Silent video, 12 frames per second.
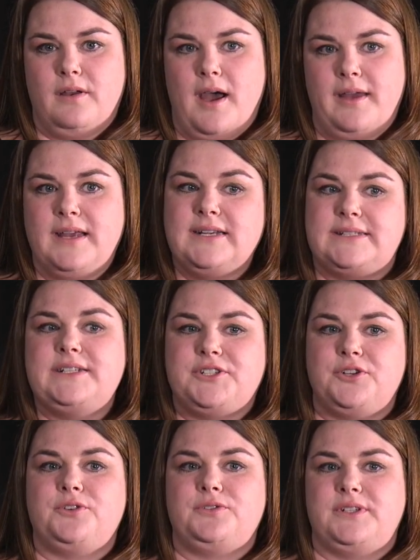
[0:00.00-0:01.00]
I think it's
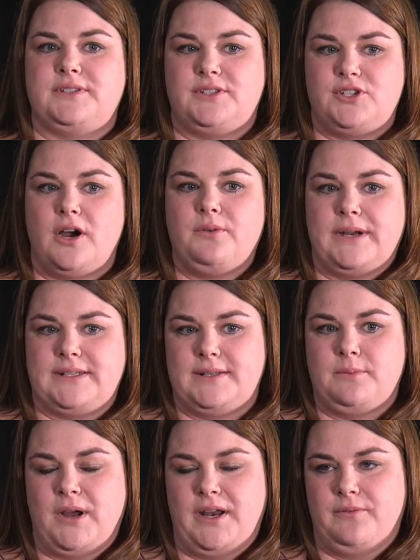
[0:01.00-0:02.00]
easier to start
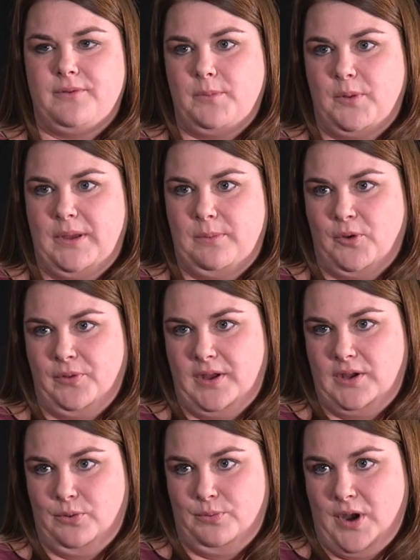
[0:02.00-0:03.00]
raising money from the people
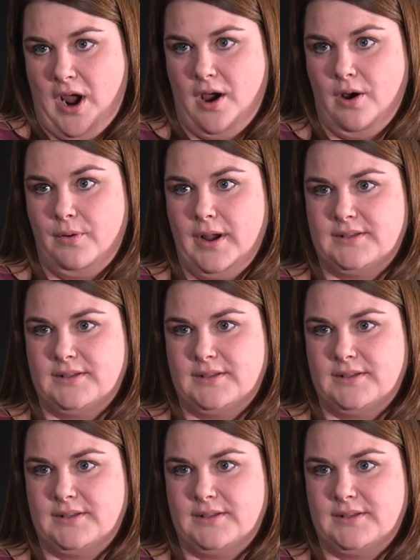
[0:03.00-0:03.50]
that you know,